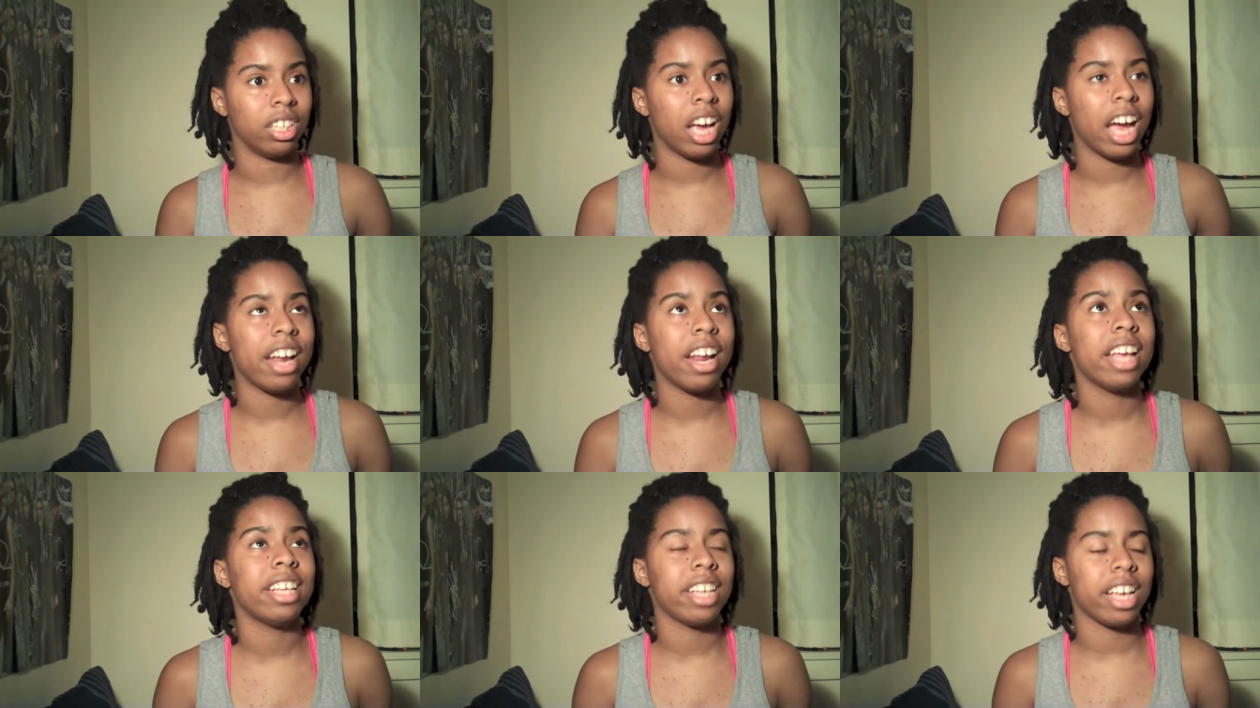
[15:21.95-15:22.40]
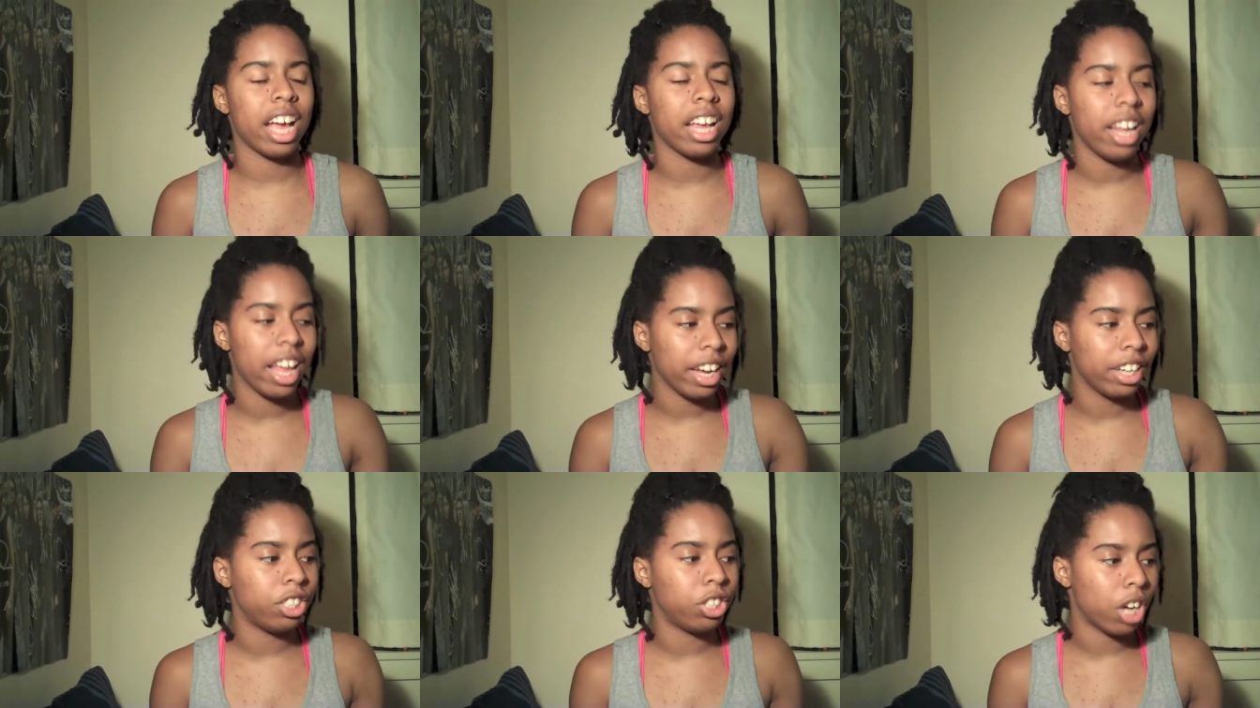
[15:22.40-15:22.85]
I,
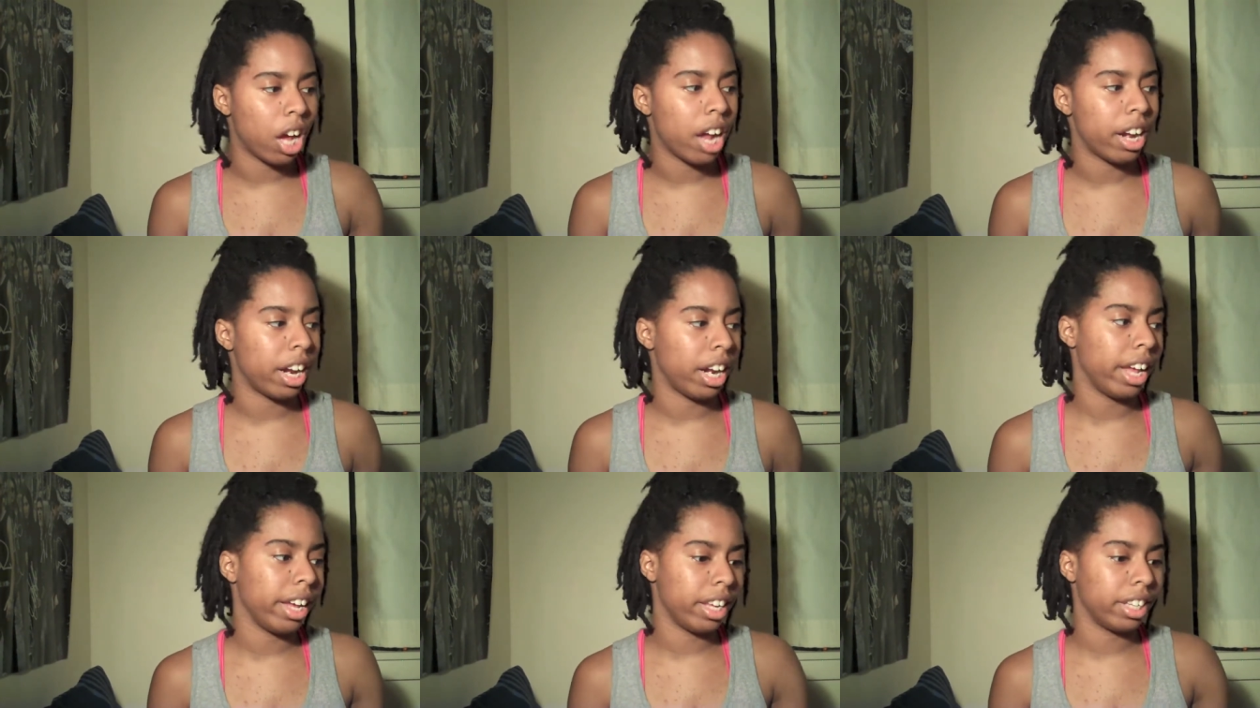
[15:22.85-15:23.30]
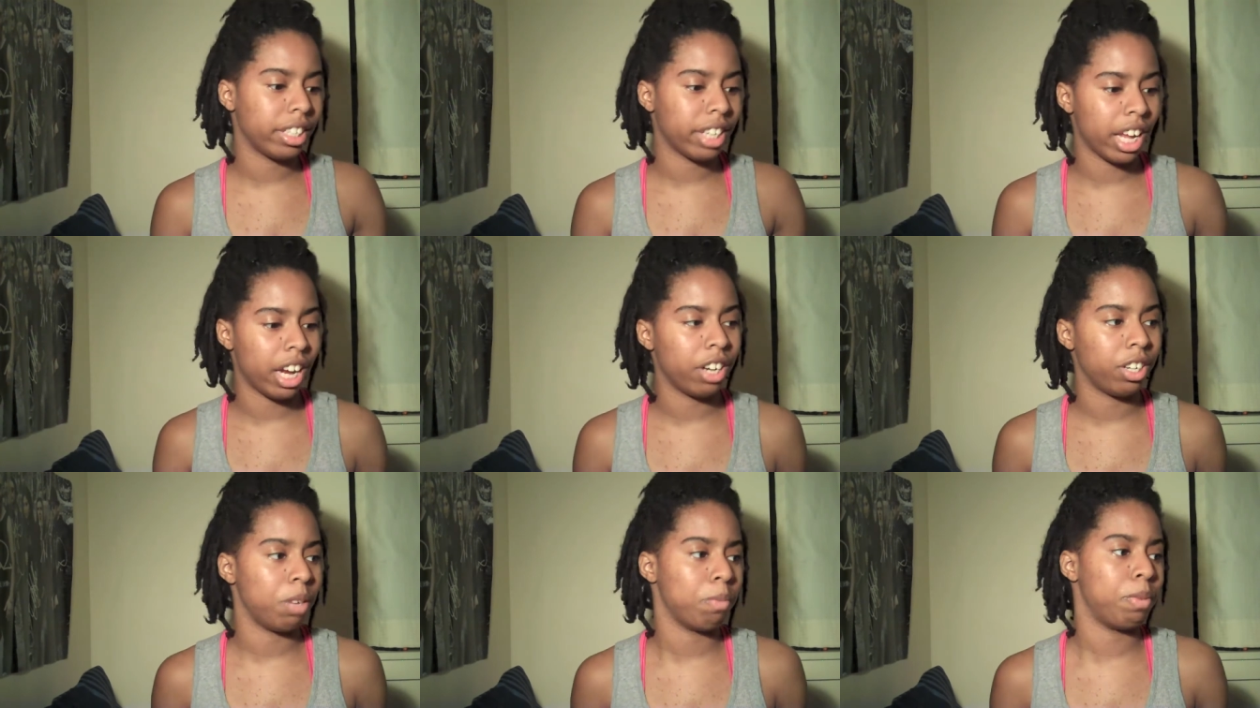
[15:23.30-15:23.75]
I like Jon. I like his
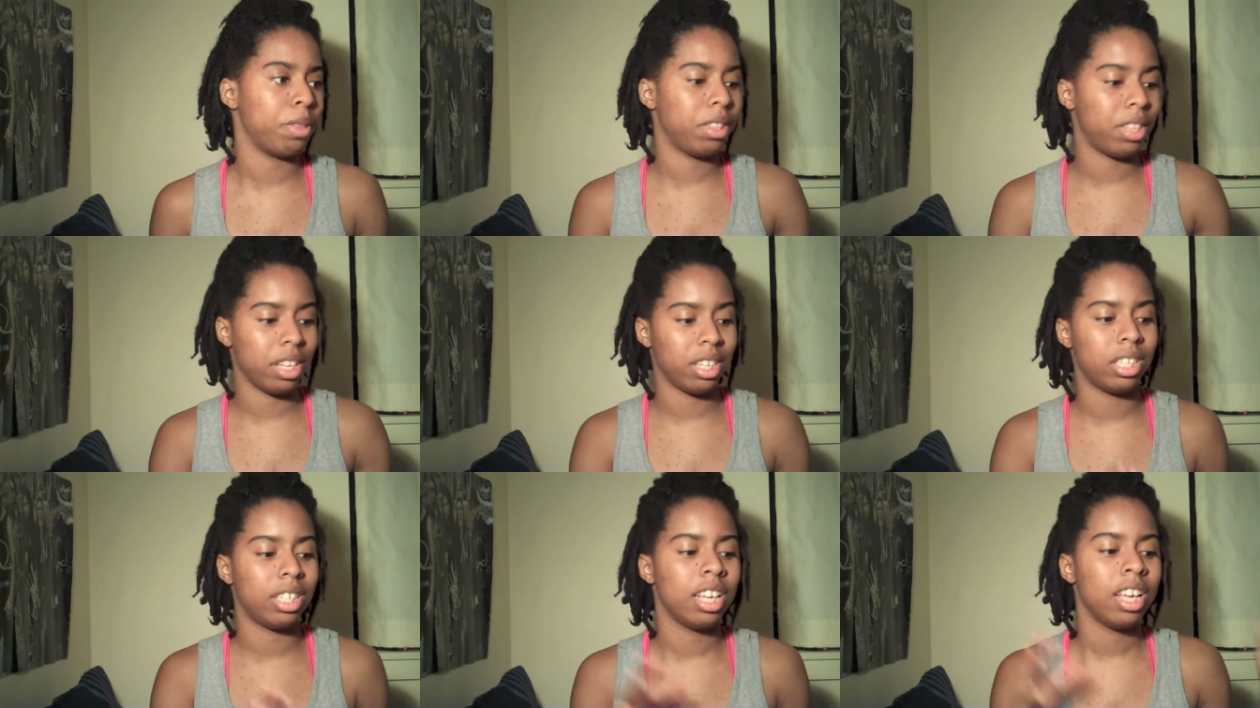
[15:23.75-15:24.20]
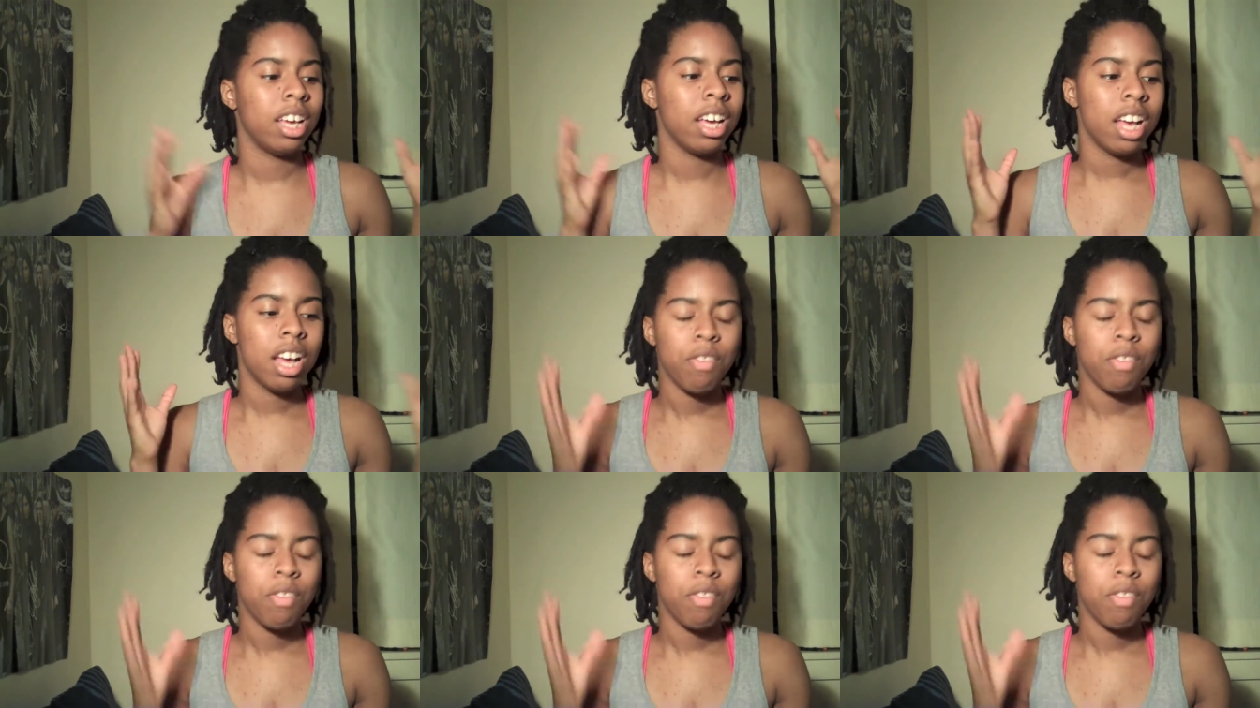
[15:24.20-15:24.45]
character, but this